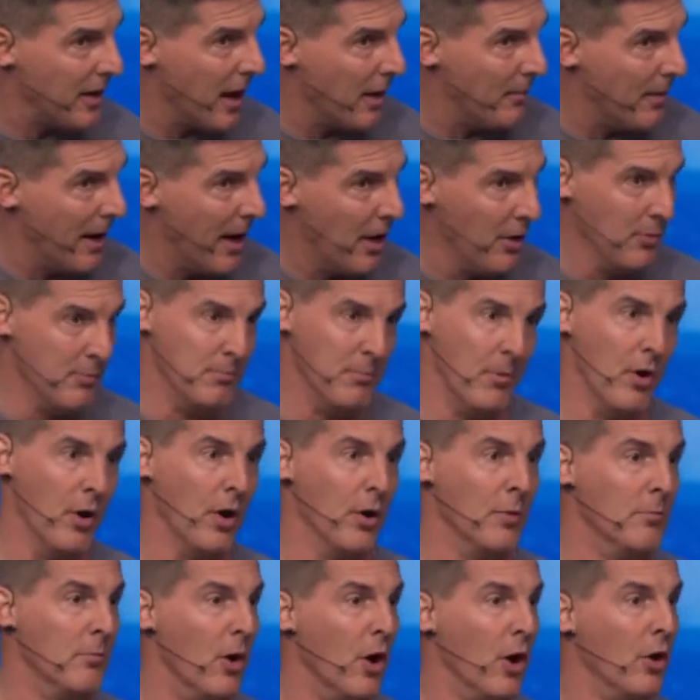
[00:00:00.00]
about
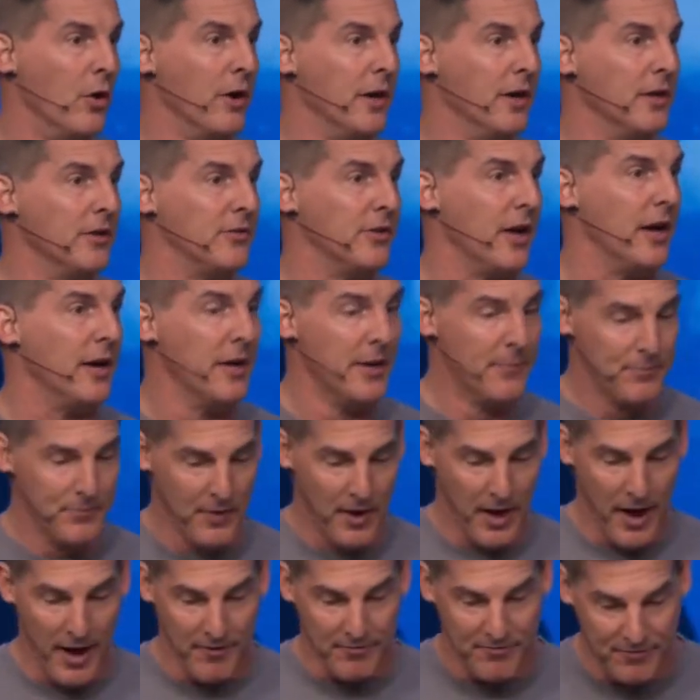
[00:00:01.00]
myrrh. Myrrh is a,
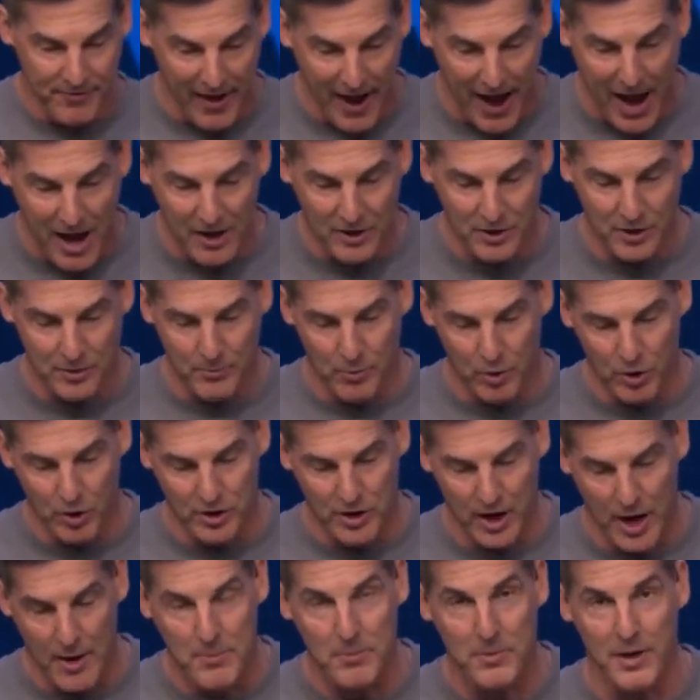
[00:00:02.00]
a valuable
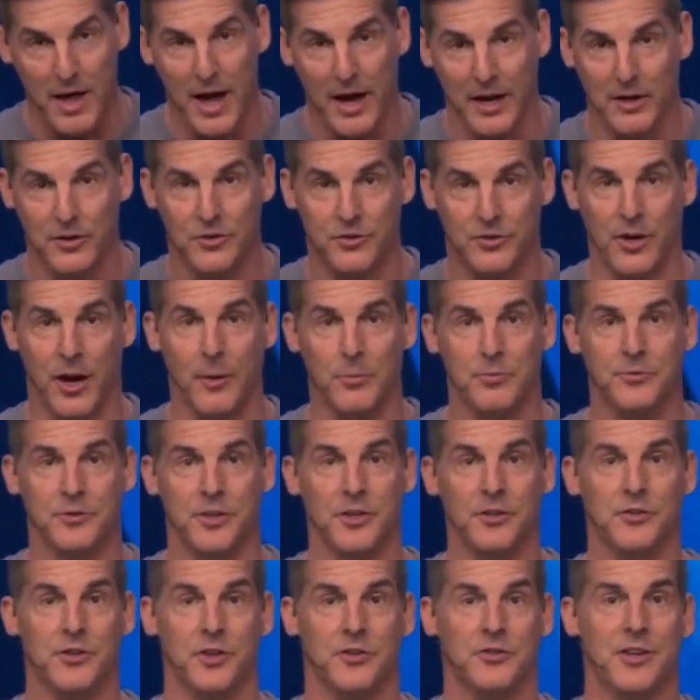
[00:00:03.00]
gum like
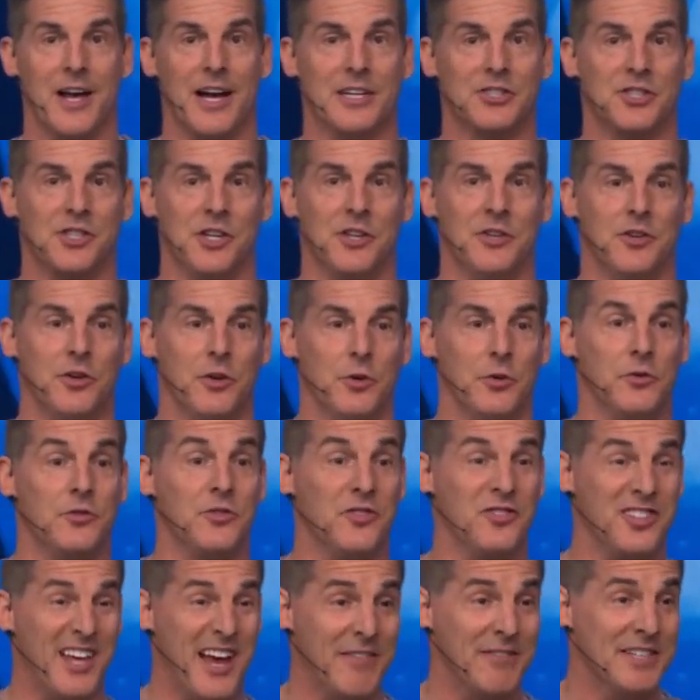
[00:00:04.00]
substance. It's actually
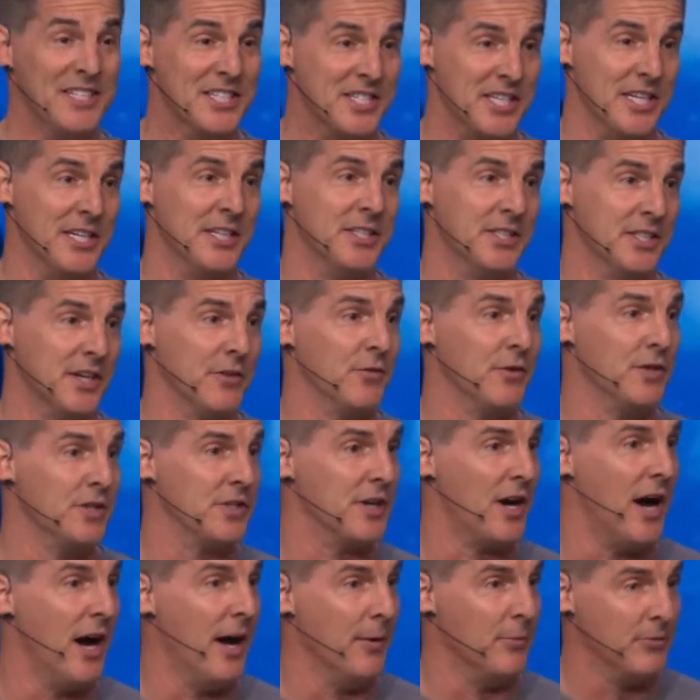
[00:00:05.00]
used 17 different
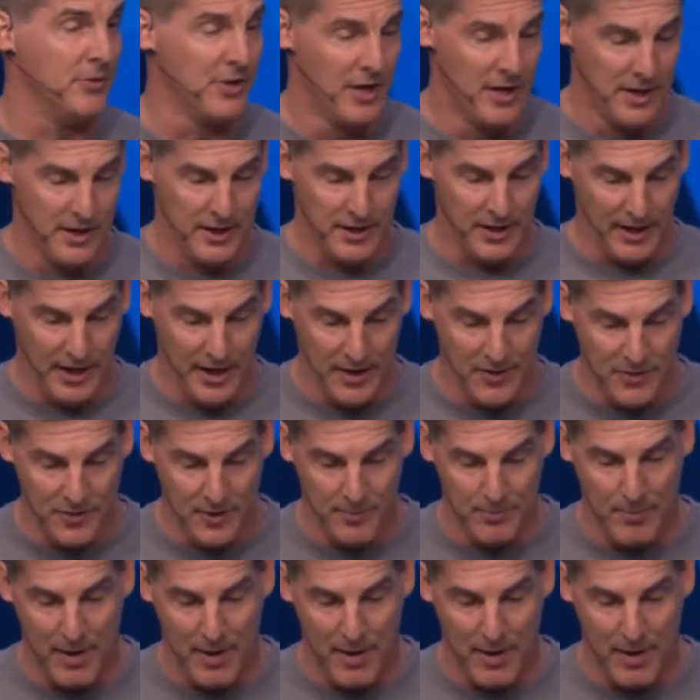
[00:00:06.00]
times in the